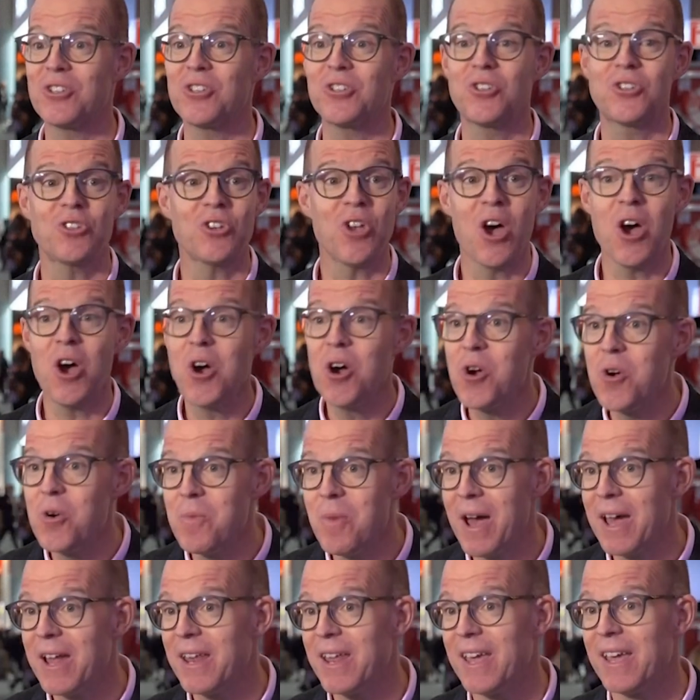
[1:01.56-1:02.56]
so
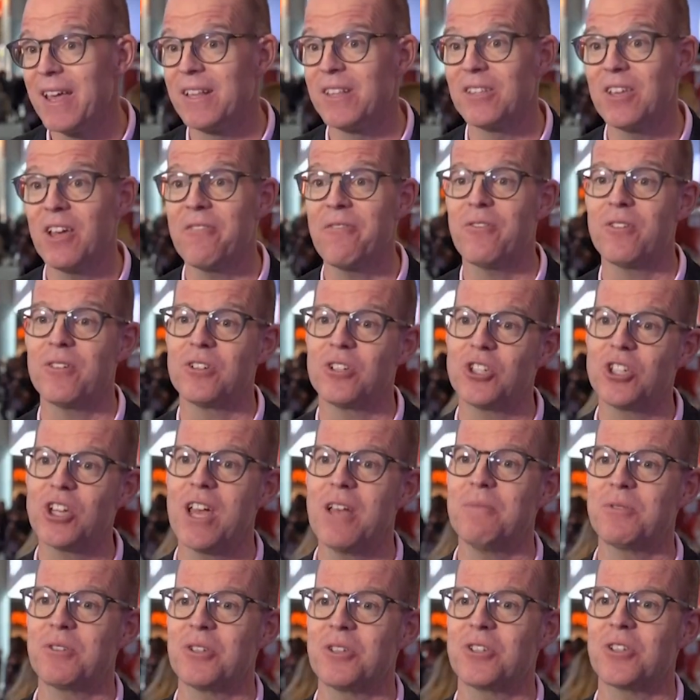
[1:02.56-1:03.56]
many different
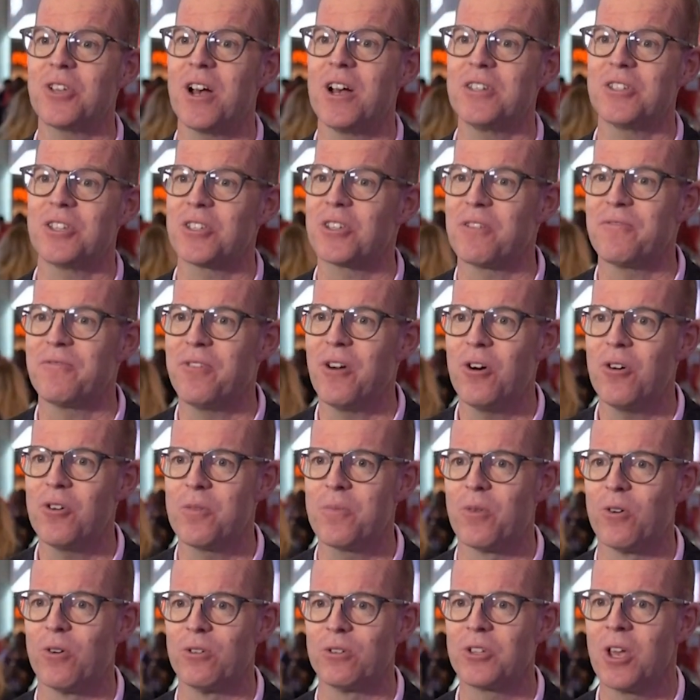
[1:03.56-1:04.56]
shapes and sizes of
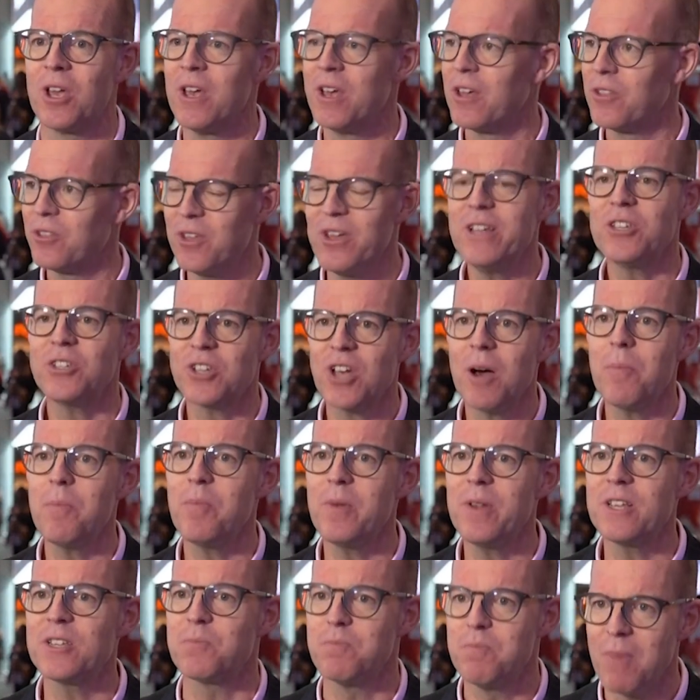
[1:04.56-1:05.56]
foldables. These
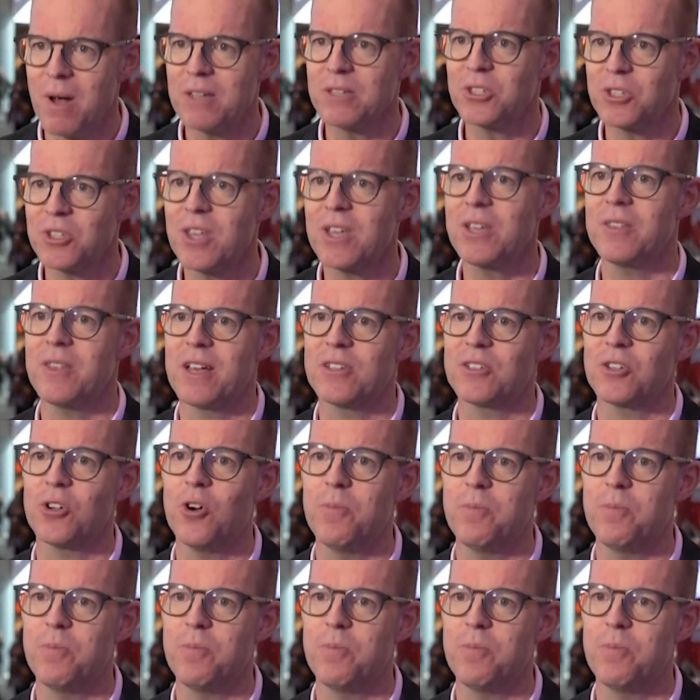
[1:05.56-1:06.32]
companies must think there's an